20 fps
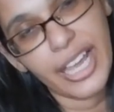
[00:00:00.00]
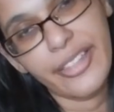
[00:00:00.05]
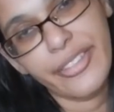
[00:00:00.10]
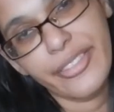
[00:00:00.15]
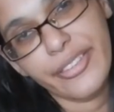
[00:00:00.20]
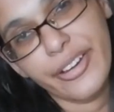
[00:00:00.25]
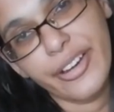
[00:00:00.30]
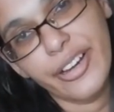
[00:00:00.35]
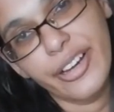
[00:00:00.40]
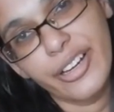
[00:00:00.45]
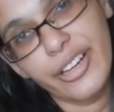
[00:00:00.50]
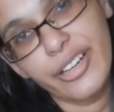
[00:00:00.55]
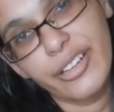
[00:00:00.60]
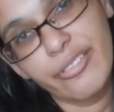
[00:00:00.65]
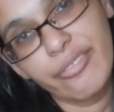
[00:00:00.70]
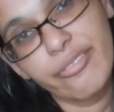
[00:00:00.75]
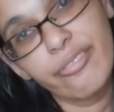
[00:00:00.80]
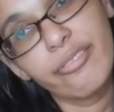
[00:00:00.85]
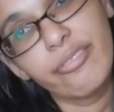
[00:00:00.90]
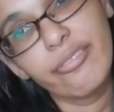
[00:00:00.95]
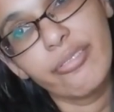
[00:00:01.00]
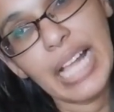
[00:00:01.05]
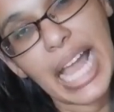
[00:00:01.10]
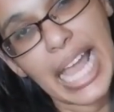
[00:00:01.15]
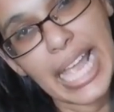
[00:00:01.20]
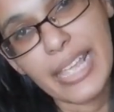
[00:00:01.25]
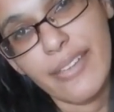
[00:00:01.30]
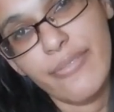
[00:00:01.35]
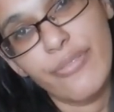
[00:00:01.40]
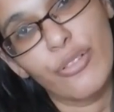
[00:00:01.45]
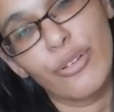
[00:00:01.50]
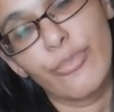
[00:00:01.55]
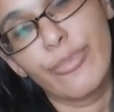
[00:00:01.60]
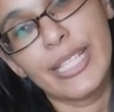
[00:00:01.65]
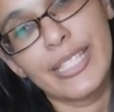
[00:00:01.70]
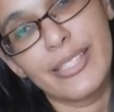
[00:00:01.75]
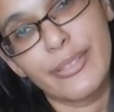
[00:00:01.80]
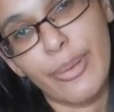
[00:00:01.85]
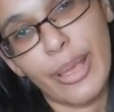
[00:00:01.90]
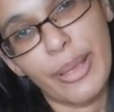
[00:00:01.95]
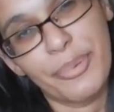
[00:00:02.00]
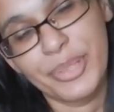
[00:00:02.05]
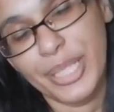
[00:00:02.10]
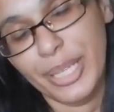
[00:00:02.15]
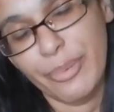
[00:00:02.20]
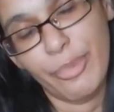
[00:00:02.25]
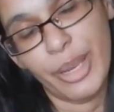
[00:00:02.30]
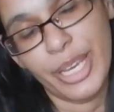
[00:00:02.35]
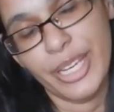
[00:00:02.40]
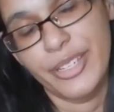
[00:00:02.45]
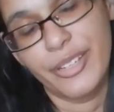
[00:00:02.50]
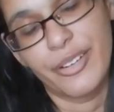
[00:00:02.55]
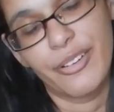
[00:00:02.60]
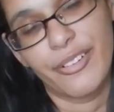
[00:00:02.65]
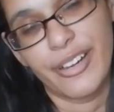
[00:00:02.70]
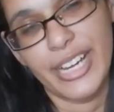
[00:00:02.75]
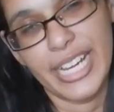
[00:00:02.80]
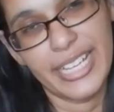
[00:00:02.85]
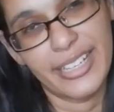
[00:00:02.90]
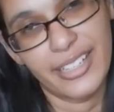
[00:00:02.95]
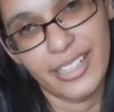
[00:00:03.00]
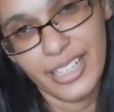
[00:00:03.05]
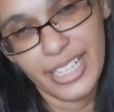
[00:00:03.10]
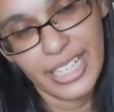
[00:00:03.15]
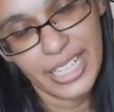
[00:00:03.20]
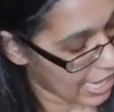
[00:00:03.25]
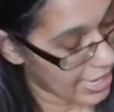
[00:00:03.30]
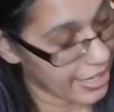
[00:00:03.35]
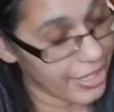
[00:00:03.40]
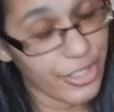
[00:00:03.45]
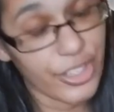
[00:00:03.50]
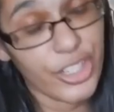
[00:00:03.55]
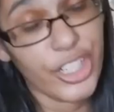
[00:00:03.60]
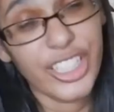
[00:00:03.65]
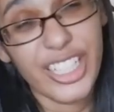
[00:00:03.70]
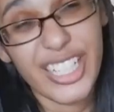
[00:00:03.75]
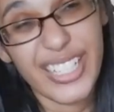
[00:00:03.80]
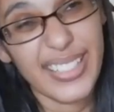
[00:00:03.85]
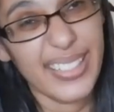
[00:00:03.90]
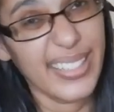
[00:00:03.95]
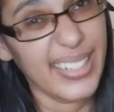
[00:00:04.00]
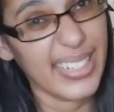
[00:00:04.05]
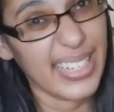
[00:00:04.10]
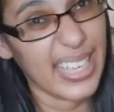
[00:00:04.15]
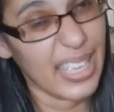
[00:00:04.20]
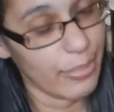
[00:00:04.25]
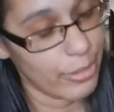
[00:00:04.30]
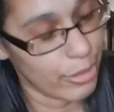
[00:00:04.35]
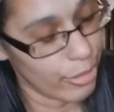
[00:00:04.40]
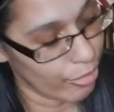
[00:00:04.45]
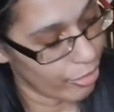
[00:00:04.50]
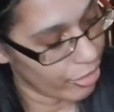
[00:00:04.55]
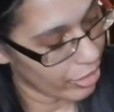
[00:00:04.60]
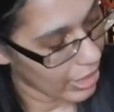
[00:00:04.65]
other A4 piece of paper, like my degree, and it's good because then it keeps them